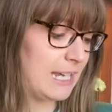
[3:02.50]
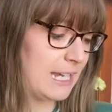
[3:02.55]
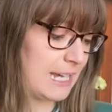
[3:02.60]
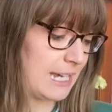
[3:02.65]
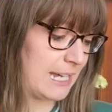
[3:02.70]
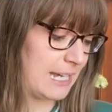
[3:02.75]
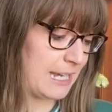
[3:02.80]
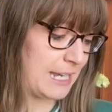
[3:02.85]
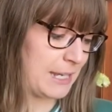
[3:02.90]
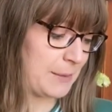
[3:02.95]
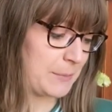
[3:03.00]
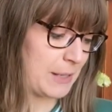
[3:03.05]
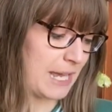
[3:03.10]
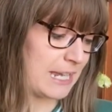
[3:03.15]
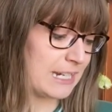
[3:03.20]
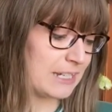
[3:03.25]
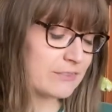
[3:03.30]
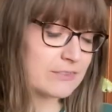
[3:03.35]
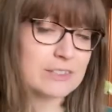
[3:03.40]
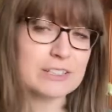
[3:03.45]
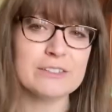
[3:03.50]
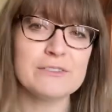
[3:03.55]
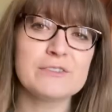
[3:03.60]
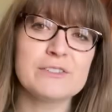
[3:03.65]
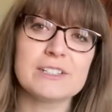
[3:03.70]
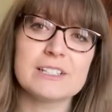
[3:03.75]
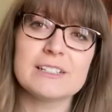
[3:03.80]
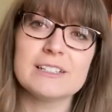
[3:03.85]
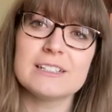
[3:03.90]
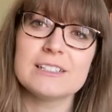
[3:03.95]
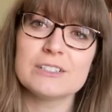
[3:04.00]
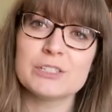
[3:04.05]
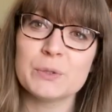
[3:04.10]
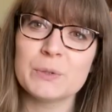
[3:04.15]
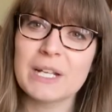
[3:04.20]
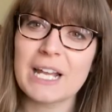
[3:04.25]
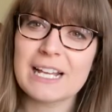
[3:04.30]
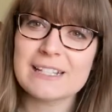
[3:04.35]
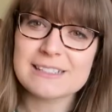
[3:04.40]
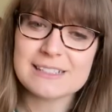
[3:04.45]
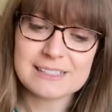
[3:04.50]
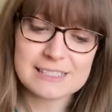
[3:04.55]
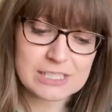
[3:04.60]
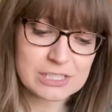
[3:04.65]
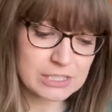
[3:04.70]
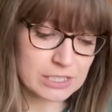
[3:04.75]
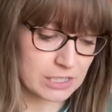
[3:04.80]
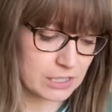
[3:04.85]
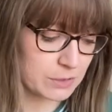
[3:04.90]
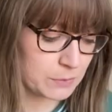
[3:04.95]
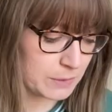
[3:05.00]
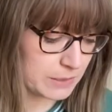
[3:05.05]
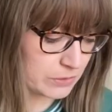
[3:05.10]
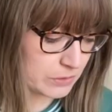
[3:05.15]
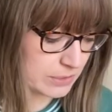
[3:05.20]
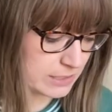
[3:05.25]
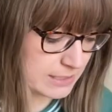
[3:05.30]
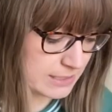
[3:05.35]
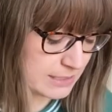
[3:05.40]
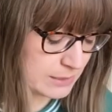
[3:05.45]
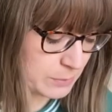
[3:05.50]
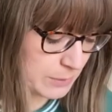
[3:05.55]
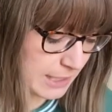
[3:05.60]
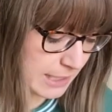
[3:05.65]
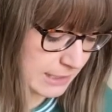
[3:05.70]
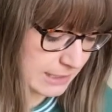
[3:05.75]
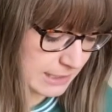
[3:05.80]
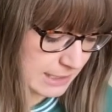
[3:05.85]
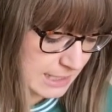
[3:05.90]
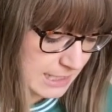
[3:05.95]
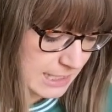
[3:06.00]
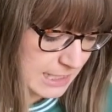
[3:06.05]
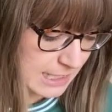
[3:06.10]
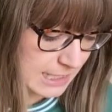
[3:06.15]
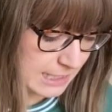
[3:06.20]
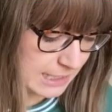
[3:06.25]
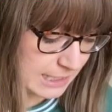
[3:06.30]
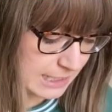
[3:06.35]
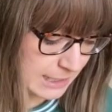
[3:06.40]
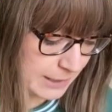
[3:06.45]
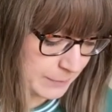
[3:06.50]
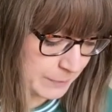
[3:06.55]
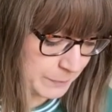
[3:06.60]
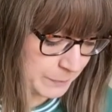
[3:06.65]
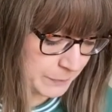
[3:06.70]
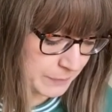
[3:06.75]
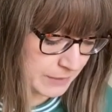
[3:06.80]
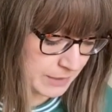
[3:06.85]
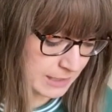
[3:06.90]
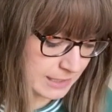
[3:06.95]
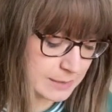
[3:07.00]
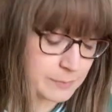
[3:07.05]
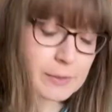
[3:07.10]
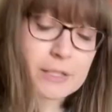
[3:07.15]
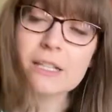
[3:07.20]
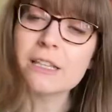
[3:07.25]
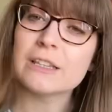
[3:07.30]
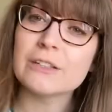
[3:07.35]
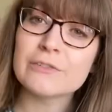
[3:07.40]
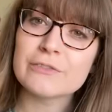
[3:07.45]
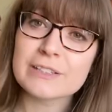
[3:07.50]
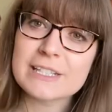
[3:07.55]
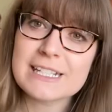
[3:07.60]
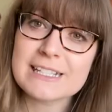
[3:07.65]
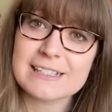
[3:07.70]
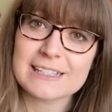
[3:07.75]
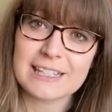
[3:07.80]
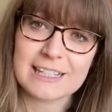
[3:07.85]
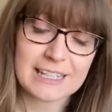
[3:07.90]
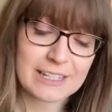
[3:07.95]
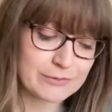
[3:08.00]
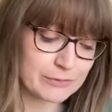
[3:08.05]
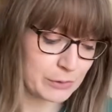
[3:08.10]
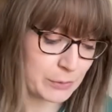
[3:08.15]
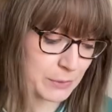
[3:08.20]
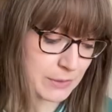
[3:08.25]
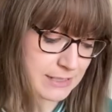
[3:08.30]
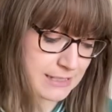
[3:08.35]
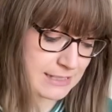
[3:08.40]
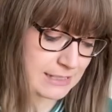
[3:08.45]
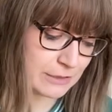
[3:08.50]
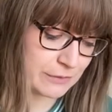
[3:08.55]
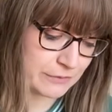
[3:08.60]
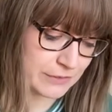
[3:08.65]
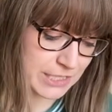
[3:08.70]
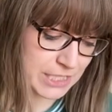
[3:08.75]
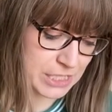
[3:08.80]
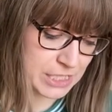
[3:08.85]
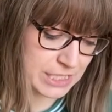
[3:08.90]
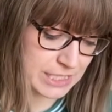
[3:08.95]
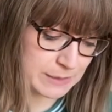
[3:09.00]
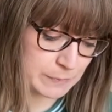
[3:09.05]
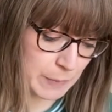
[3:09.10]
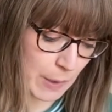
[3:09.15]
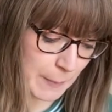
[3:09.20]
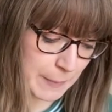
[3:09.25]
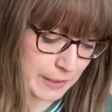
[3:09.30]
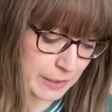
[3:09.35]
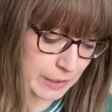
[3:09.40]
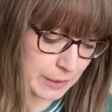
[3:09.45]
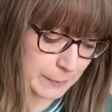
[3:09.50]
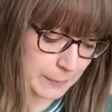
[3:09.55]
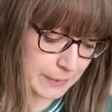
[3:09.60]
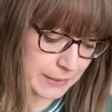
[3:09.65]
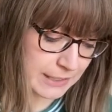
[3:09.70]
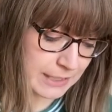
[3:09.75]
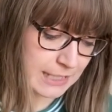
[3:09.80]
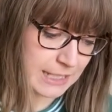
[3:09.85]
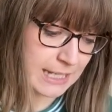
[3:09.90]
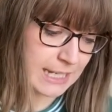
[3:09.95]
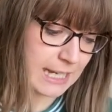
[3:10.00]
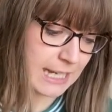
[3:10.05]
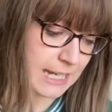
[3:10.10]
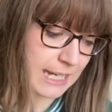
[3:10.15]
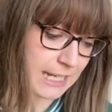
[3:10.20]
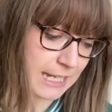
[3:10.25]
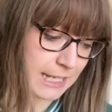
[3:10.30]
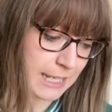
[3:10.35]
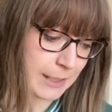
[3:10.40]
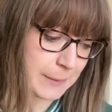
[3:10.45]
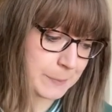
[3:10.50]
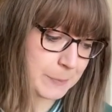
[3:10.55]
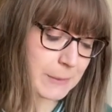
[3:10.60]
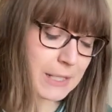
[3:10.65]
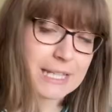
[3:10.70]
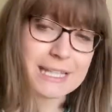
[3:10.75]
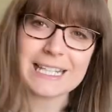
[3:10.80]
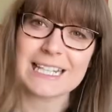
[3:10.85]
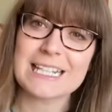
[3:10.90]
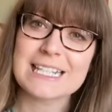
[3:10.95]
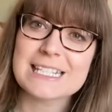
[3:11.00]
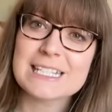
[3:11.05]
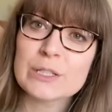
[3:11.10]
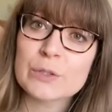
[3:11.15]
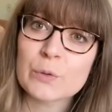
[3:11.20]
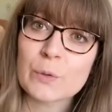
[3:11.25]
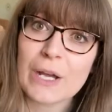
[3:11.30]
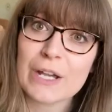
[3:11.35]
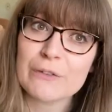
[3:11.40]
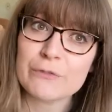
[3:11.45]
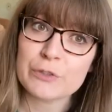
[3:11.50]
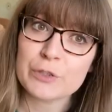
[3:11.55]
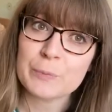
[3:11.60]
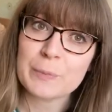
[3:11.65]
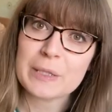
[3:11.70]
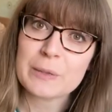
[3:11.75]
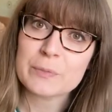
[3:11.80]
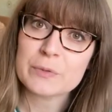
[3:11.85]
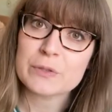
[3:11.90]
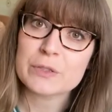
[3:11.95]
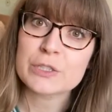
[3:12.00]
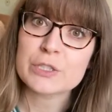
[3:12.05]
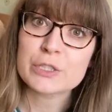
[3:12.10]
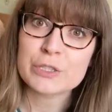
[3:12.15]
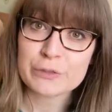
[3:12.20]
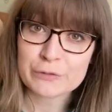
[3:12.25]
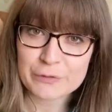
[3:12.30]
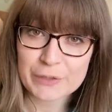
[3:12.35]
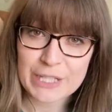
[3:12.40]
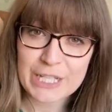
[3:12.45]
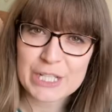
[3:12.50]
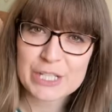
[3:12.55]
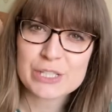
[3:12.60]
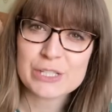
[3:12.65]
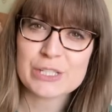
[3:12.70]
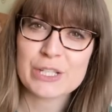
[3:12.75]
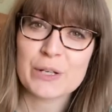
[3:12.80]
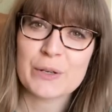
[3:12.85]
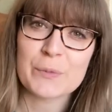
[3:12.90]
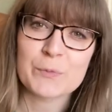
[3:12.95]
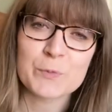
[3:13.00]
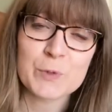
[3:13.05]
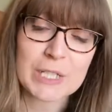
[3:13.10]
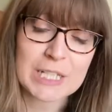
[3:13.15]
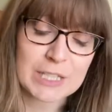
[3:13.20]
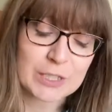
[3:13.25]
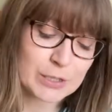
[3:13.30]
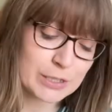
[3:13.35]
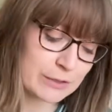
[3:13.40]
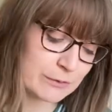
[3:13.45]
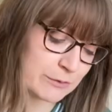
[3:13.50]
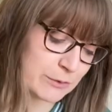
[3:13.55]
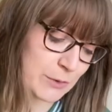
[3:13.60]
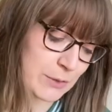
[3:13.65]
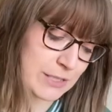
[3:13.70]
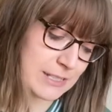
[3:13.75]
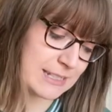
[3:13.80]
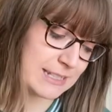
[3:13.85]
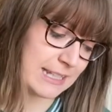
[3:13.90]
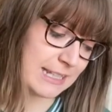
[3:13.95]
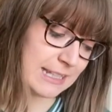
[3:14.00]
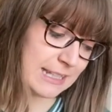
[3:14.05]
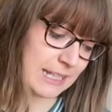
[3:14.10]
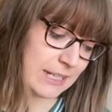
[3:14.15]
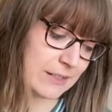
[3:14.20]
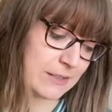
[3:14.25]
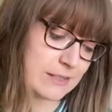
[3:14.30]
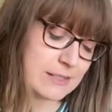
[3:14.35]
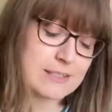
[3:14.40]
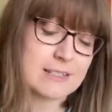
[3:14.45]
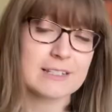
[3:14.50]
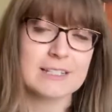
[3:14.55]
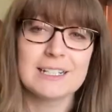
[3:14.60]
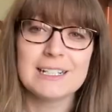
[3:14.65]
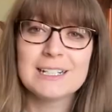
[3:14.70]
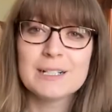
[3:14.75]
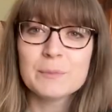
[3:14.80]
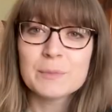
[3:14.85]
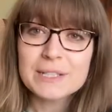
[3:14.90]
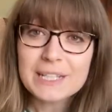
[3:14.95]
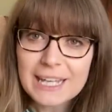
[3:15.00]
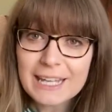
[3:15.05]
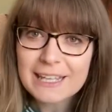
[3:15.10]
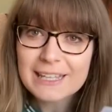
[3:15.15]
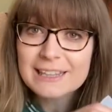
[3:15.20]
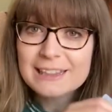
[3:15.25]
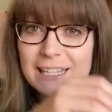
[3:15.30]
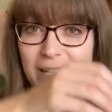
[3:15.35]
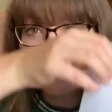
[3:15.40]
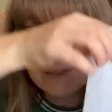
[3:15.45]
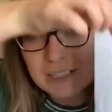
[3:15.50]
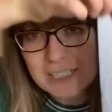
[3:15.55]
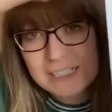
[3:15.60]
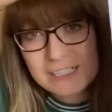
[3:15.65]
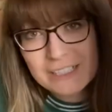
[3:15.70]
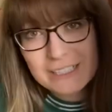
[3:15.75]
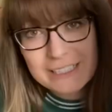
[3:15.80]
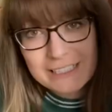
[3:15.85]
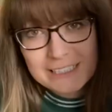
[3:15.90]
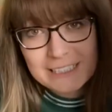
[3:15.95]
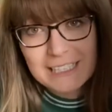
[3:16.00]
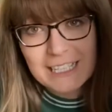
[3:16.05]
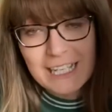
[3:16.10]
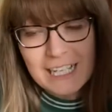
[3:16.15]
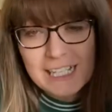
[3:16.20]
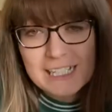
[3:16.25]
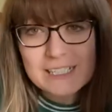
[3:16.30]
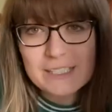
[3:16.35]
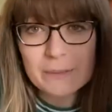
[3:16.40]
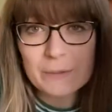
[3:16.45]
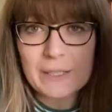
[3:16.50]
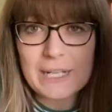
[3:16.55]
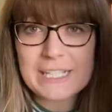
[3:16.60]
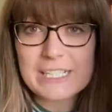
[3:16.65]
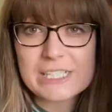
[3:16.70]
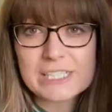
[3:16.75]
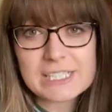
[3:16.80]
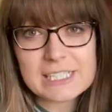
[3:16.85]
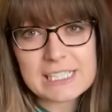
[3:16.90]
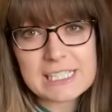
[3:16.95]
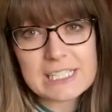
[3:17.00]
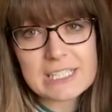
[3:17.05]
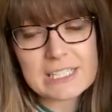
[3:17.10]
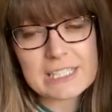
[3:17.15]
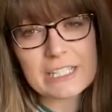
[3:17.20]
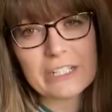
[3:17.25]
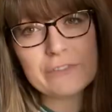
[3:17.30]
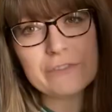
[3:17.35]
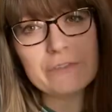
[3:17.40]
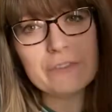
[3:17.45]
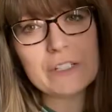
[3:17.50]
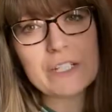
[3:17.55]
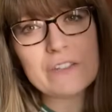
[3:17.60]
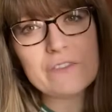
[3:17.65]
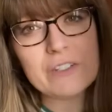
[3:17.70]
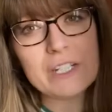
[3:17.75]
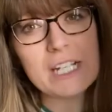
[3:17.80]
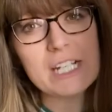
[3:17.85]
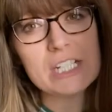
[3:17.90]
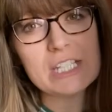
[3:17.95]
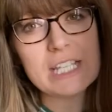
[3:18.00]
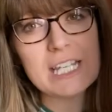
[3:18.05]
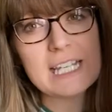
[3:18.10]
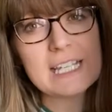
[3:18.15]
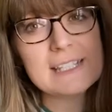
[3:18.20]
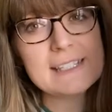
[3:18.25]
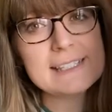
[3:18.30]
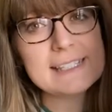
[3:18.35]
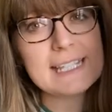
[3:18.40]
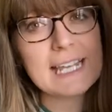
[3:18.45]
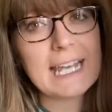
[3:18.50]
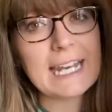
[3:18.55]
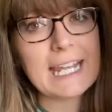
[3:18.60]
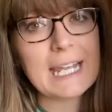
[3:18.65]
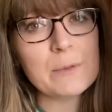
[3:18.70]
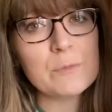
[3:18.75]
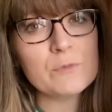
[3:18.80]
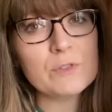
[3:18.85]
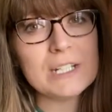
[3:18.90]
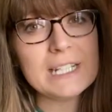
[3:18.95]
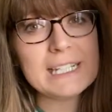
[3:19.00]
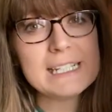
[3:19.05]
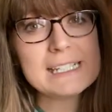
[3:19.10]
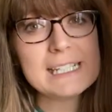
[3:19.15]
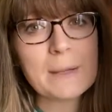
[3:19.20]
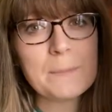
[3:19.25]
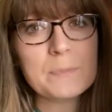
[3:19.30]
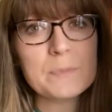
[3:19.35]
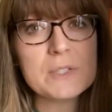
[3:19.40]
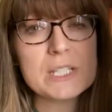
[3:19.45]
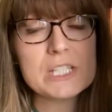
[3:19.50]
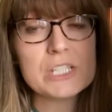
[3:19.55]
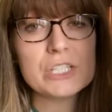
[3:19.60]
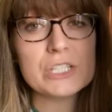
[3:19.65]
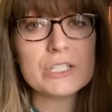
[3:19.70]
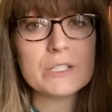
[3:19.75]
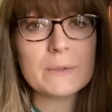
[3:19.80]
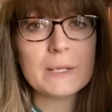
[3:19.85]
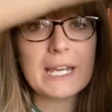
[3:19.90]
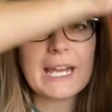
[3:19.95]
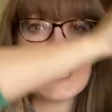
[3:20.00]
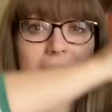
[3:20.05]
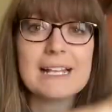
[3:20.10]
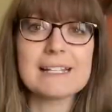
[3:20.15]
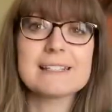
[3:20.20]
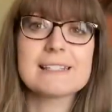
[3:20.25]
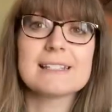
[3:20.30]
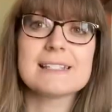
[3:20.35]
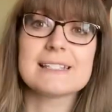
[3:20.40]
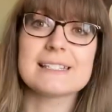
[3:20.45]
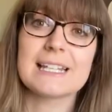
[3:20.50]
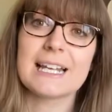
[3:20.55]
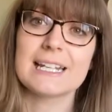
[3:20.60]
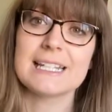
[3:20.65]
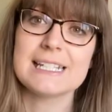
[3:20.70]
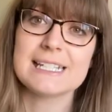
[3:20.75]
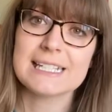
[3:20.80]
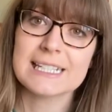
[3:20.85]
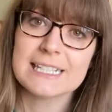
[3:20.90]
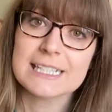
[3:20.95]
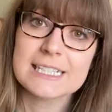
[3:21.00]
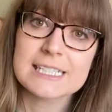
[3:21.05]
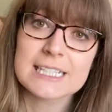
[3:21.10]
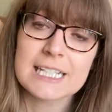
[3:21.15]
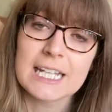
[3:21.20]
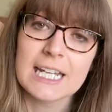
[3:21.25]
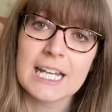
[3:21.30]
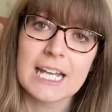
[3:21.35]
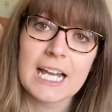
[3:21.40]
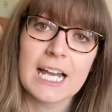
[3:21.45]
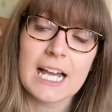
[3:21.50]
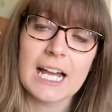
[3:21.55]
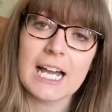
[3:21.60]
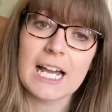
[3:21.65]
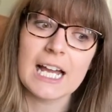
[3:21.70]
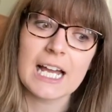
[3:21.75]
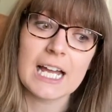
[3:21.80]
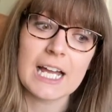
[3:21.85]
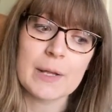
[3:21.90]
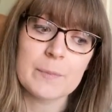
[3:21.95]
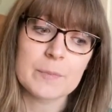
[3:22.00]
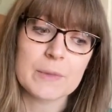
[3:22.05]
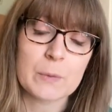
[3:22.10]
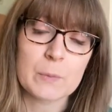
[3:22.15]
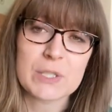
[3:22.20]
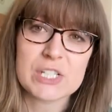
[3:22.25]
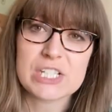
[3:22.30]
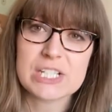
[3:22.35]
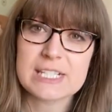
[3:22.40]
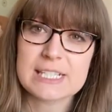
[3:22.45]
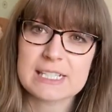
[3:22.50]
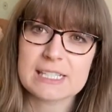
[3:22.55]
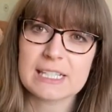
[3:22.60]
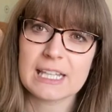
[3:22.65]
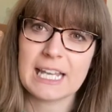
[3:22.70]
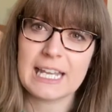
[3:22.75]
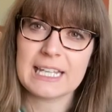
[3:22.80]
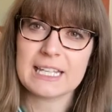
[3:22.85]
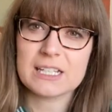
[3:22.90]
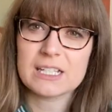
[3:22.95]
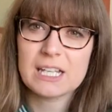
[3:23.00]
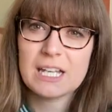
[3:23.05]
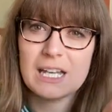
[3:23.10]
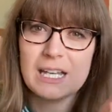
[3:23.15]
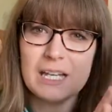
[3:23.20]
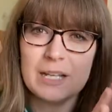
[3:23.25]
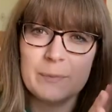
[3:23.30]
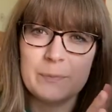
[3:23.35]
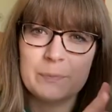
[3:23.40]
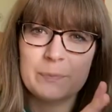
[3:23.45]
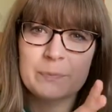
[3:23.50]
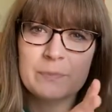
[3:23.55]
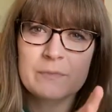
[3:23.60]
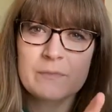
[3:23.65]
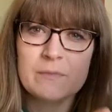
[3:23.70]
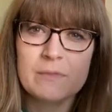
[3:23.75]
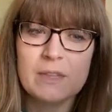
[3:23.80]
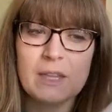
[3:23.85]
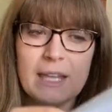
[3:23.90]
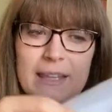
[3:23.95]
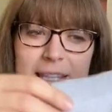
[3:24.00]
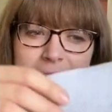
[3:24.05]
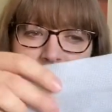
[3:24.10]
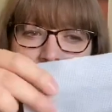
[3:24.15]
and I've loved doing it as a stitch along with others as well. It's been lovely seeing everyone's little finishes popping up. I think there's still quite a few people to finish, so I'm really looking forward to seeing those. But yeah, that one is done. So I just need to now fully finish this, and I'm really tempted to do it as Sally did, which is like, I think